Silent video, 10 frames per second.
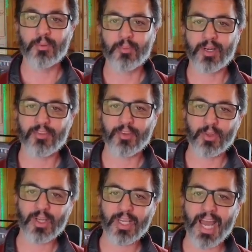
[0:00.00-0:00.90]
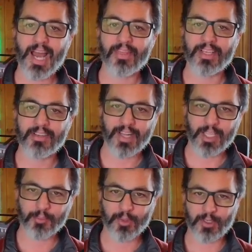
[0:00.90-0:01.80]
But if you look at the
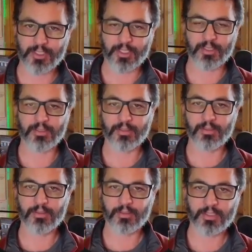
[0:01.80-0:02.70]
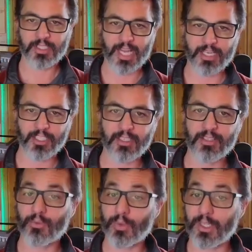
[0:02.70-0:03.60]
developers
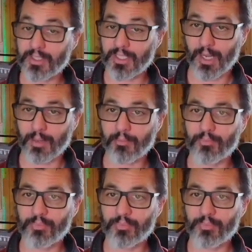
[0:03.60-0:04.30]
section, real time,